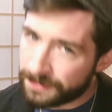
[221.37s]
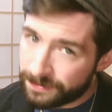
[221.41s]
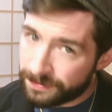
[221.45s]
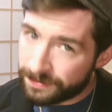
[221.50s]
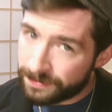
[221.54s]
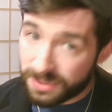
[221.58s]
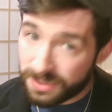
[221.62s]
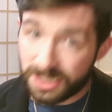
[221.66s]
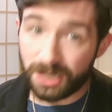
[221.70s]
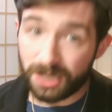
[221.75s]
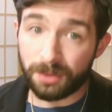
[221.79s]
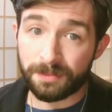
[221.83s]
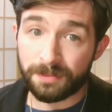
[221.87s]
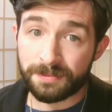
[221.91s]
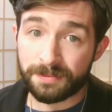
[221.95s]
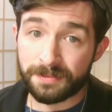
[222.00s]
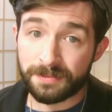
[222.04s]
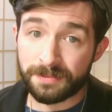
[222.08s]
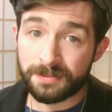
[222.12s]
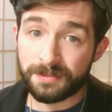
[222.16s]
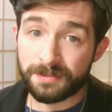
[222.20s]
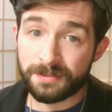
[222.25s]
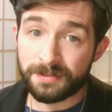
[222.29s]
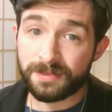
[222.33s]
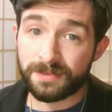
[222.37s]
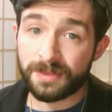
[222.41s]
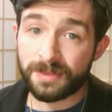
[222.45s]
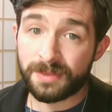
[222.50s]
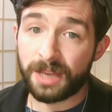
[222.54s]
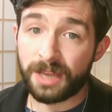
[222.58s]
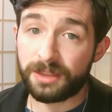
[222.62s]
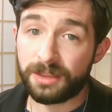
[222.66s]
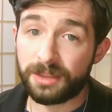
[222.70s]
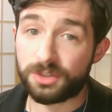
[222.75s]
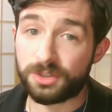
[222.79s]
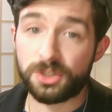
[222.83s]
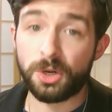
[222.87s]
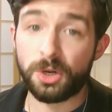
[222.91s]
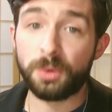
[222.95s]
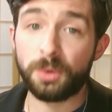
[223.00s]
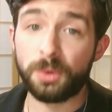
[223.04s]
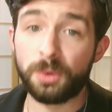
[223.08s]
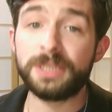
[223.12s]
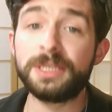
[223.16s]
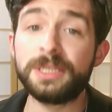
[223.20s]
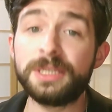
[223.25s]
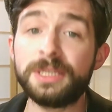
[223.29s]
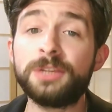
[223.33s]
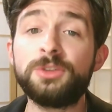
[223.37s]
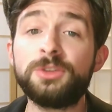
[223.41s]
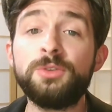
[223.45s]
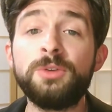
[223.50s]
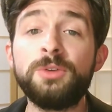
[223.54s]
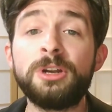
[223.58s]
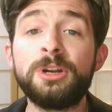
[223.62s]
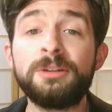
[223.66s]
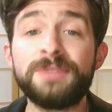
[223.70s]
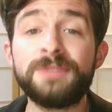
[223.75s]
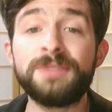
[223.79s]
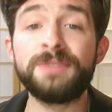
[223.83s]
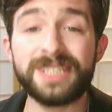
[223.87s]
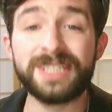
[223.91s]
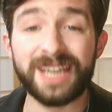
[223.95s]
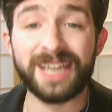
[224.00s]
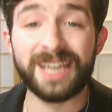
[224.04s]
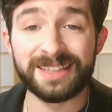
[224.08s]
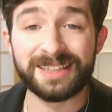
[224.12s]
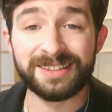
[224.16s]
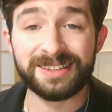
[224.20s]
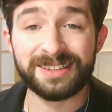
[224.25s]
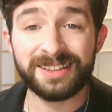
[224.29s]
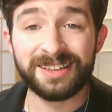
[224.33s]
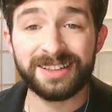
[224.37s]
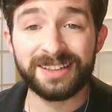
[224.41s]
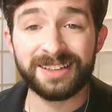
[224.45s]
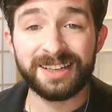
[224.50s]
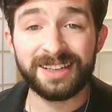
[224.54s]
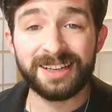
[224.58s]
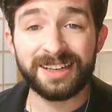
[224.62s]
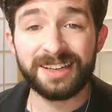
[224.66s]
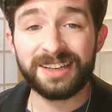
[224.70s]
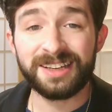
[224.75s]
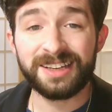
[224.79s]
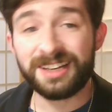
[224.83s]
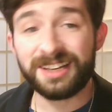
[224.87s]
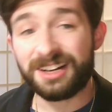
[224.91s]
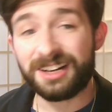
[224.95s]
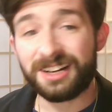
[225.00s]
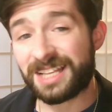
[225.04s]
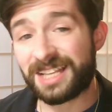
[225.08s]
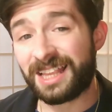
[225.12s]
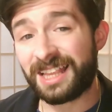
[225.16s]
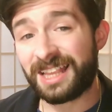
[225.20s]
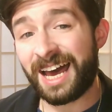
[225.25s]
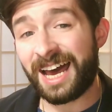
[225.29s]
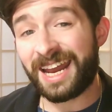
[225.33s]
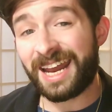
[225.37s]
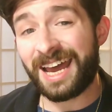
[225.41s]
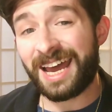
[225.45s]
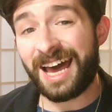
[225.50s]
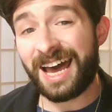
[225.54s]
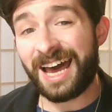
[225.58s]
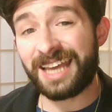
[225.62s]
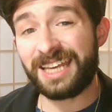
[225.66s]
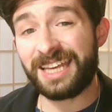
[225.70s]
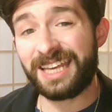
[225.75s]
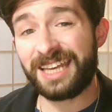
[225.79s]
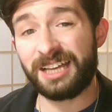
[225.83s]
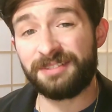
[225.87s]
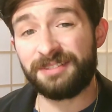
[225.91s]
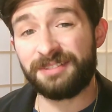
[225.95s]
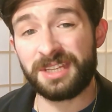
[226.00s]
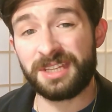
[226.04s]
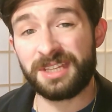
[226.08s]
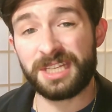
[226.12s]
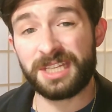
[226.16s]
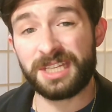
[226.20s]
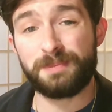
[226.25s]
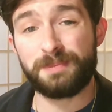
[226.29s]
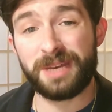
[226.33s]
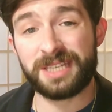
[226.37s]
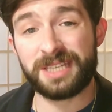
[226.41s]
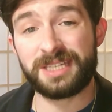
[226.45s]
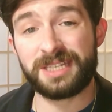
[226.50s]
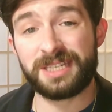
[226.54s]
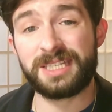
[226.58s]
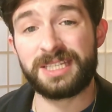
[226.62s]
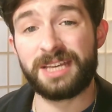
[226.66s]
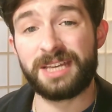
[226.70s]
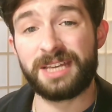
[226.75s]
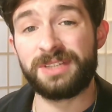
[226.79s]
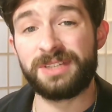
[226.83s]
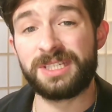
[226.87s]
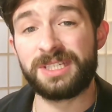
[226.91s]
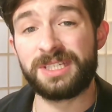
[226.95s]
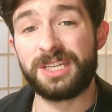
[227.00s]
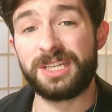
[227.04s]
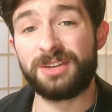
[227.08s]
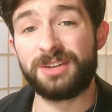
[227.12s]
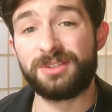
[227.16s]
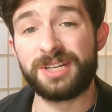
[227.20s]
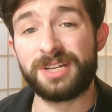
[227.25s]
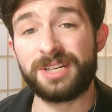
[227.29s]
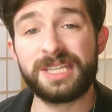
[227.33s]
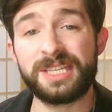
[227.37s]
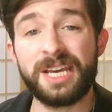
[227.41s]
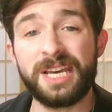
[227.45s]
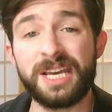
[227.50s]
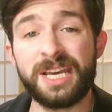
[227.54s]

Still, there's no need to get too nervous yet. There's a lot of hockey left in this best-of-7 series,